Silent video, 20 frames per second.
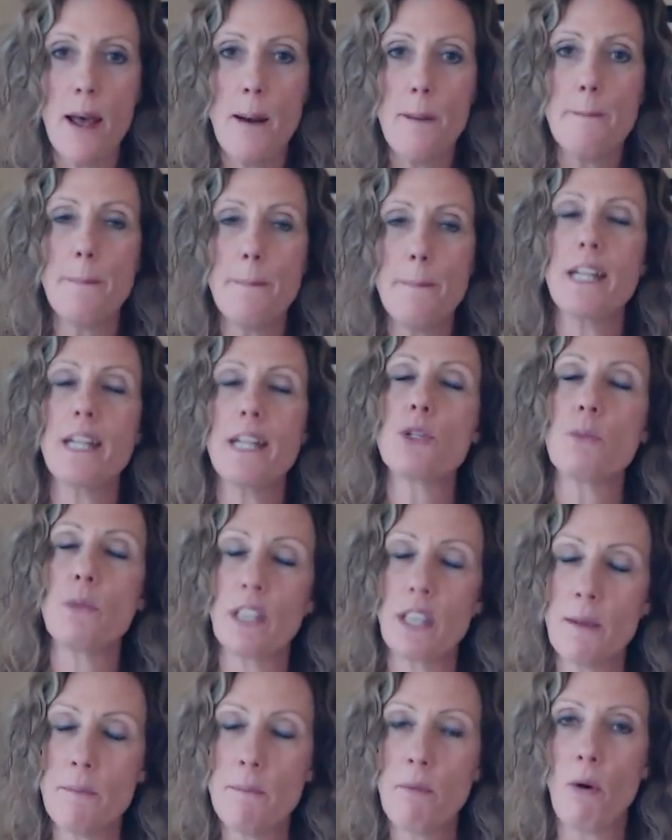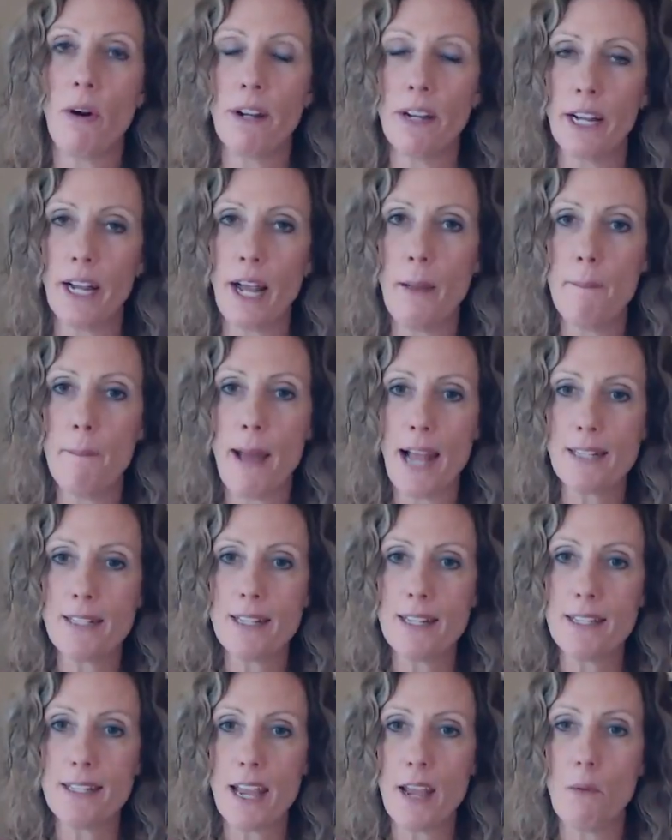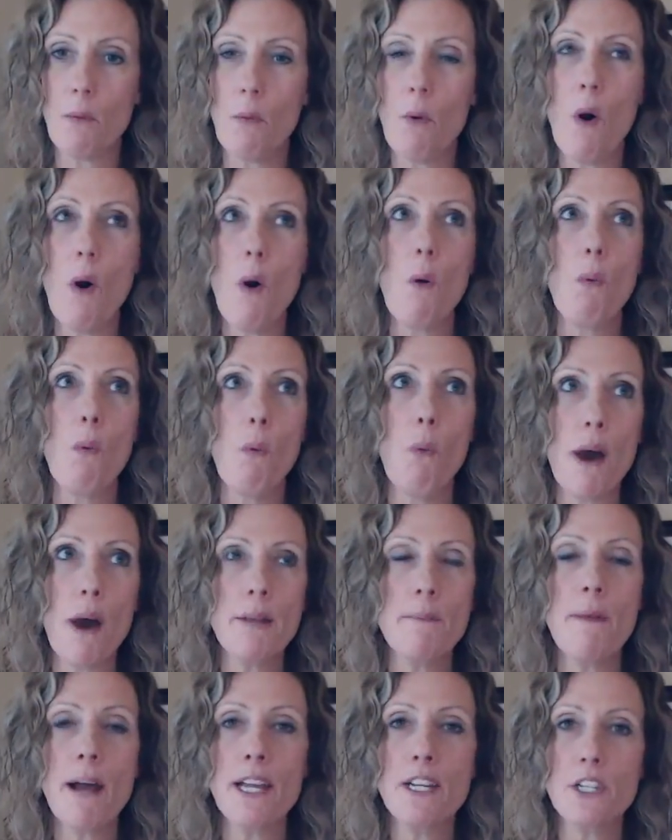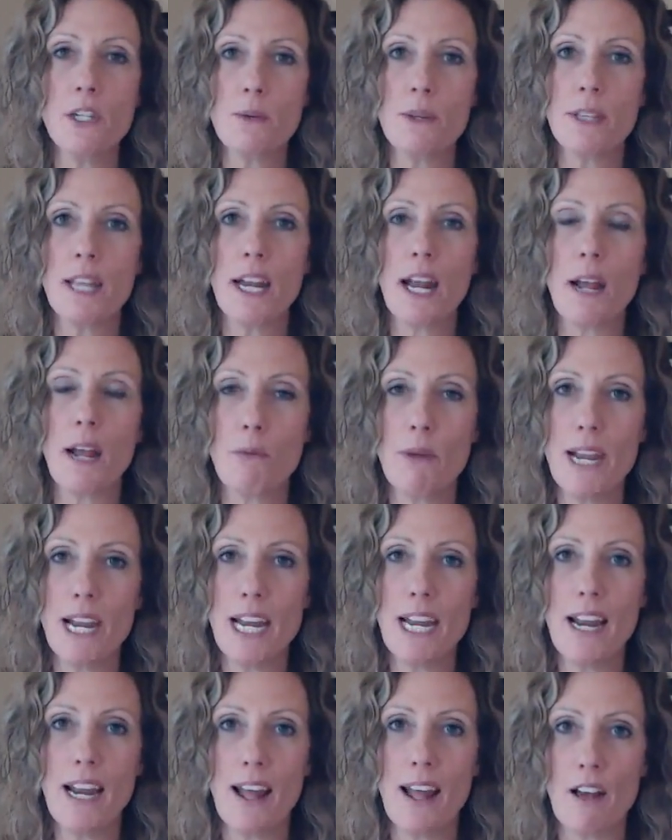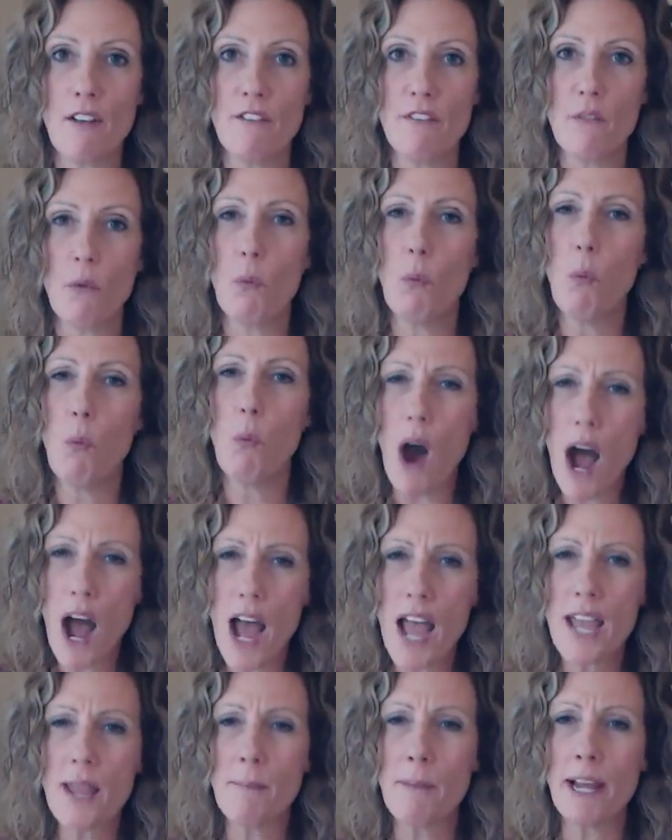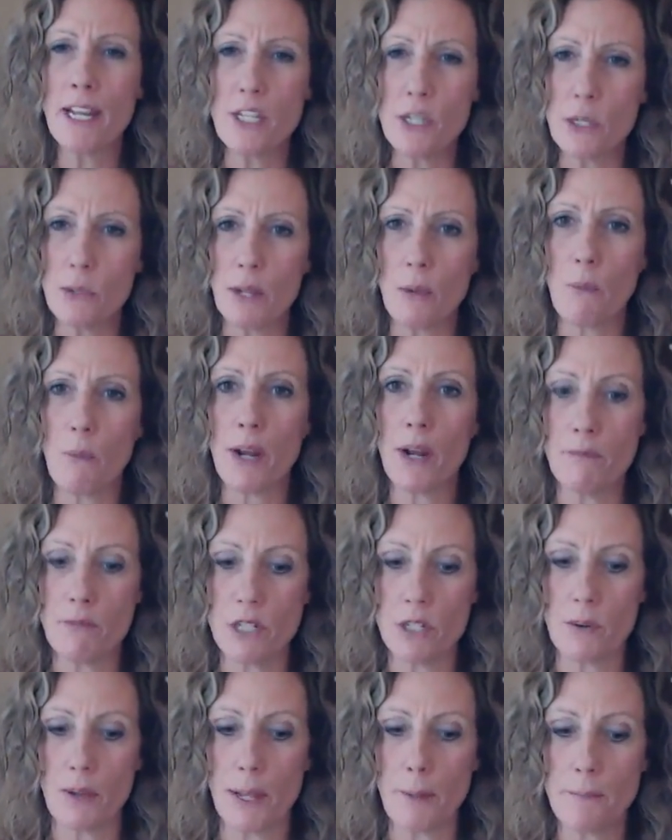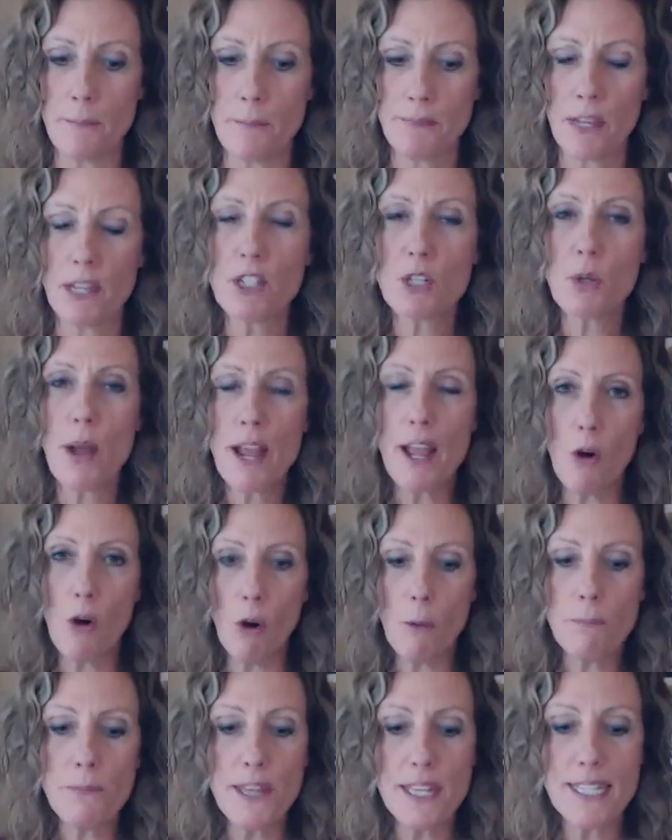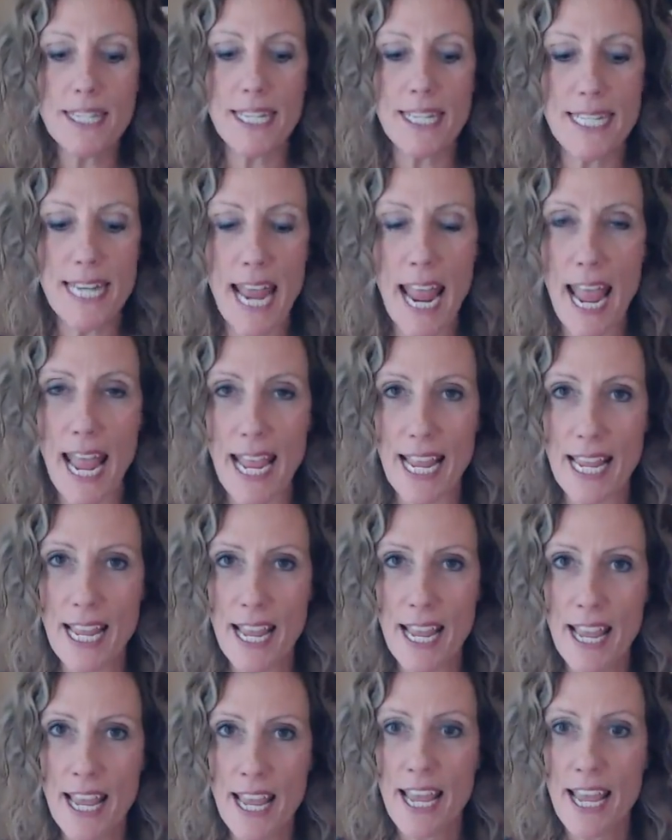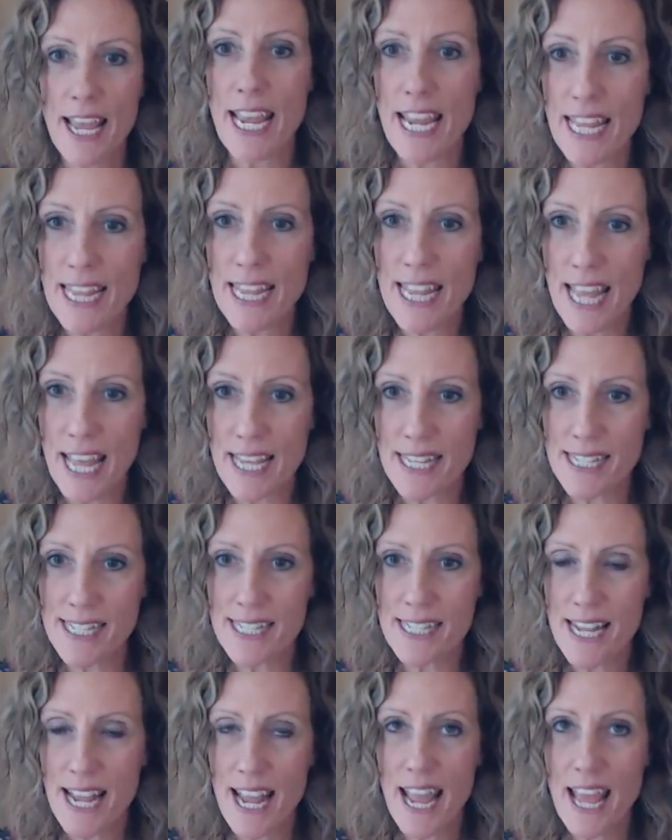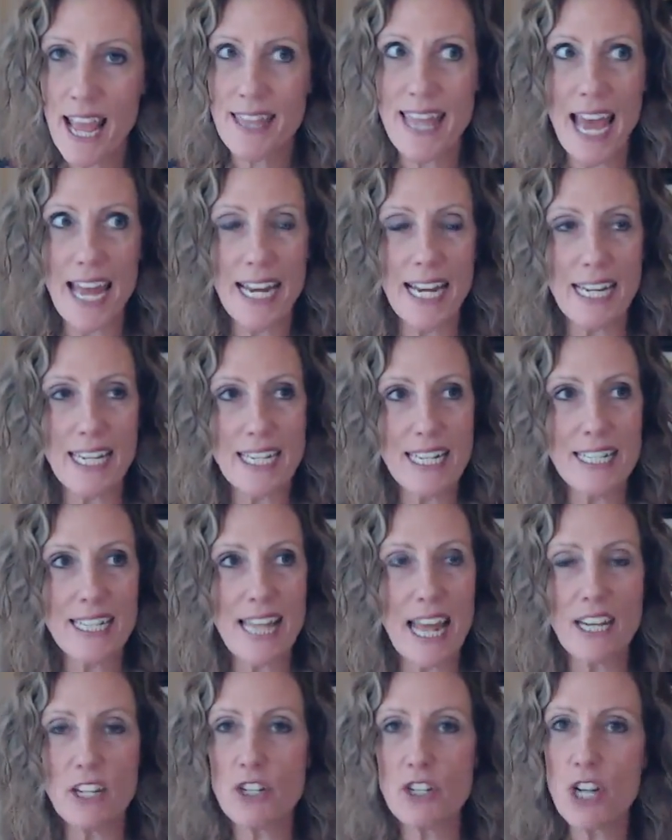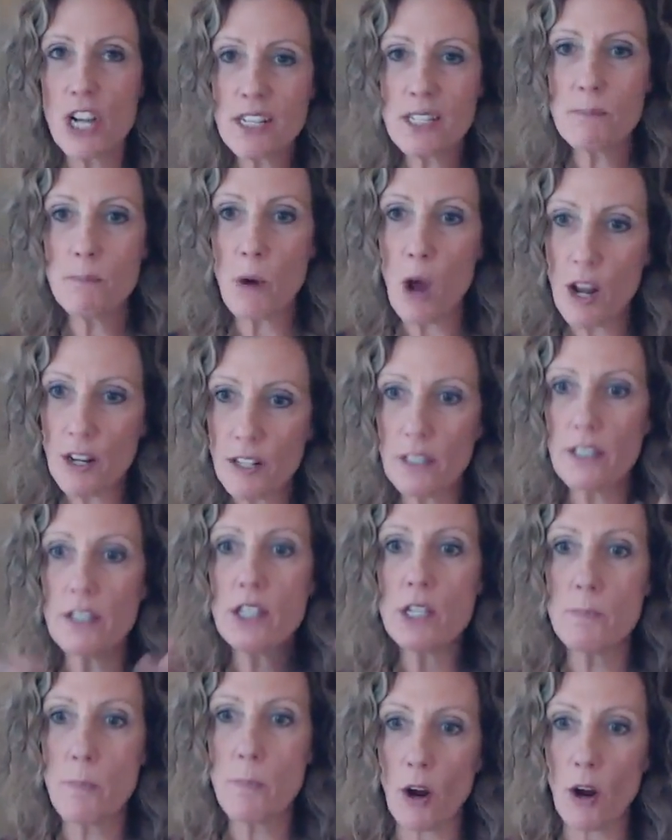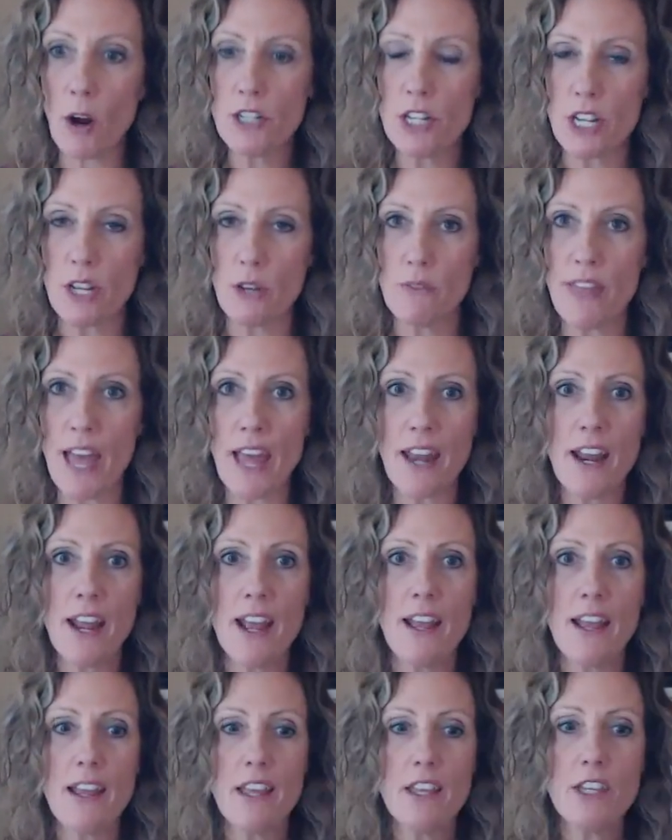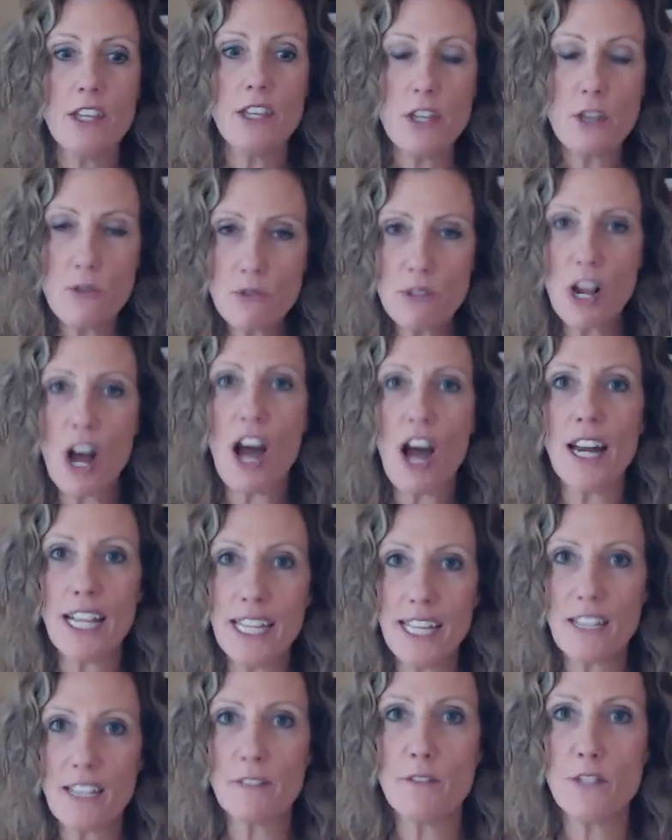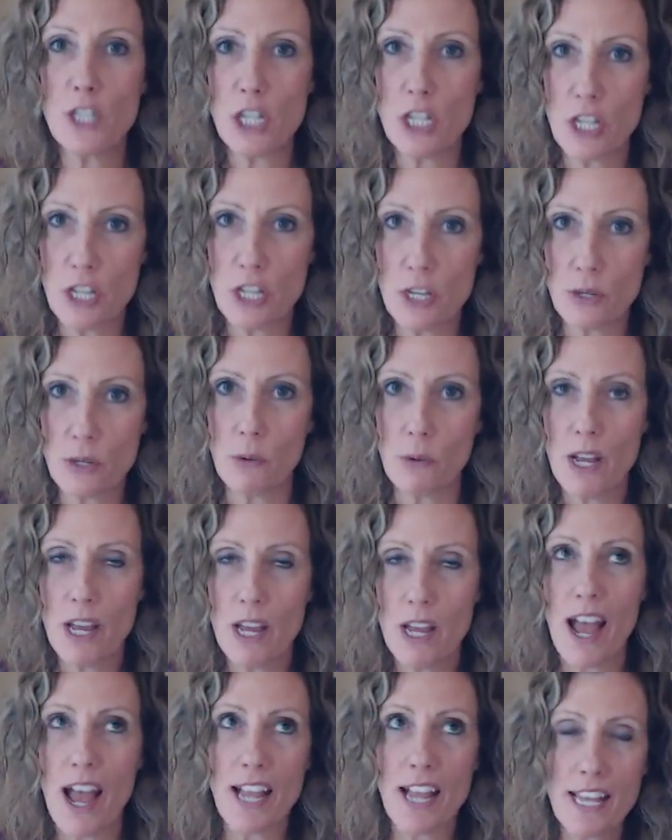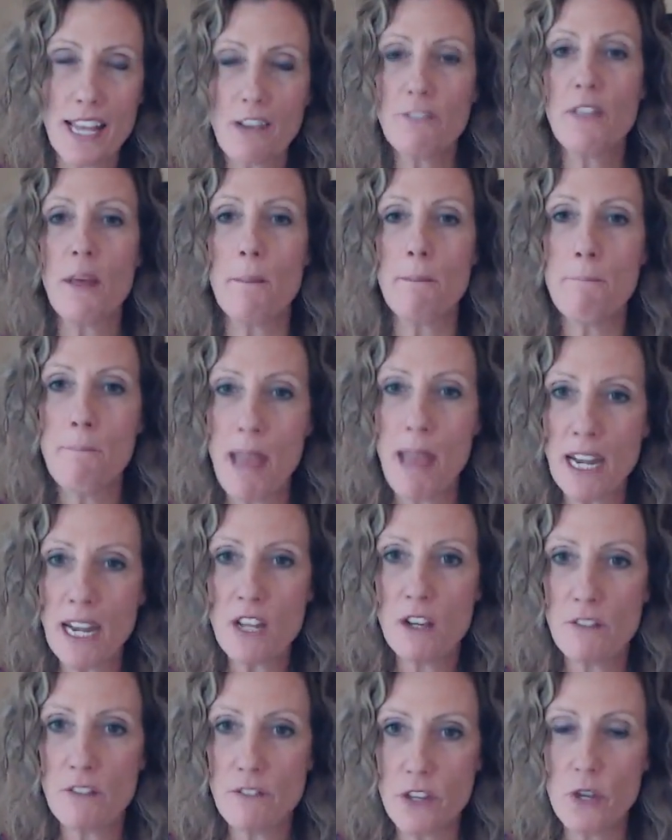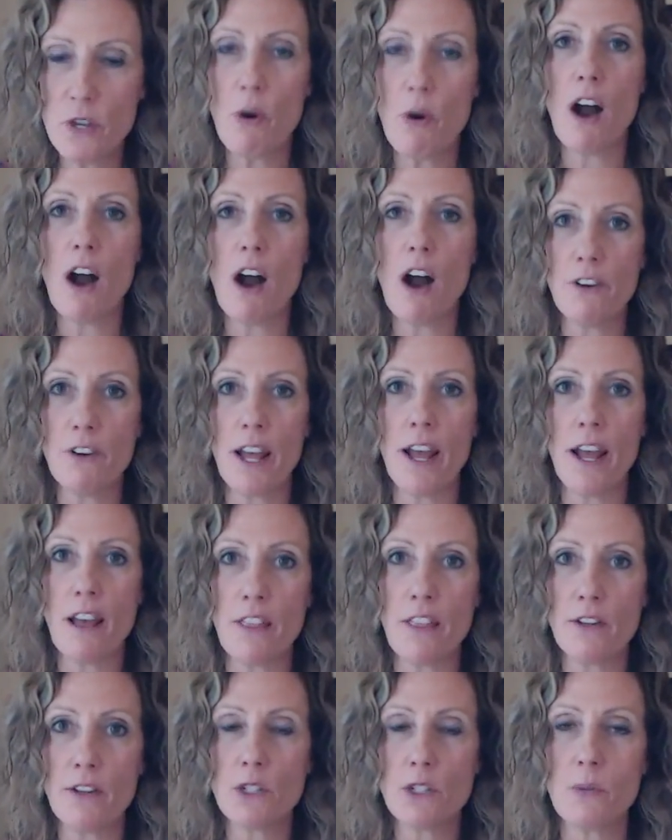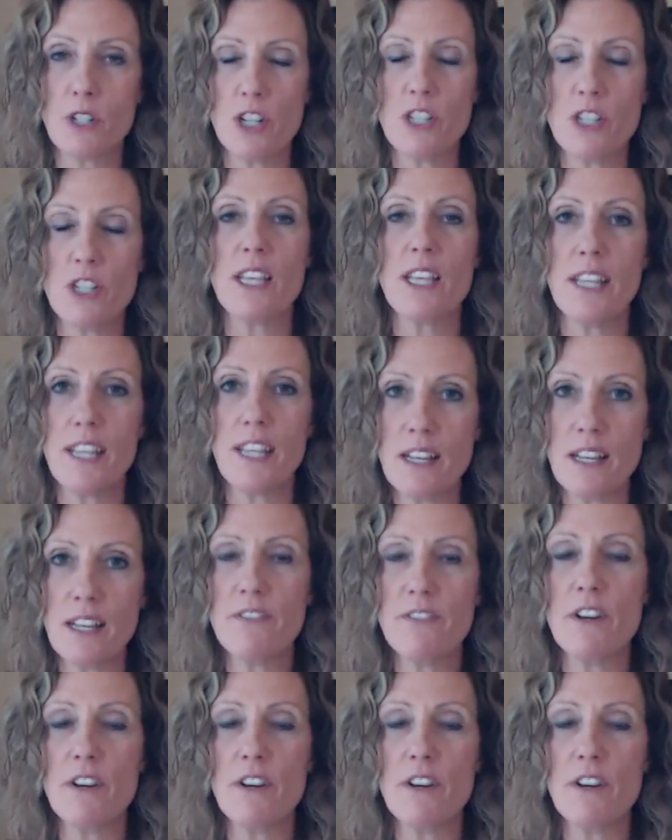But it's really important to come back to say, what am I doing that I really love? Why am I doing what I'm doing? So I hope that today in this, that it just brought a little spark to you, that you got a gift to you, a gift that many of you offer to others, which is the gift of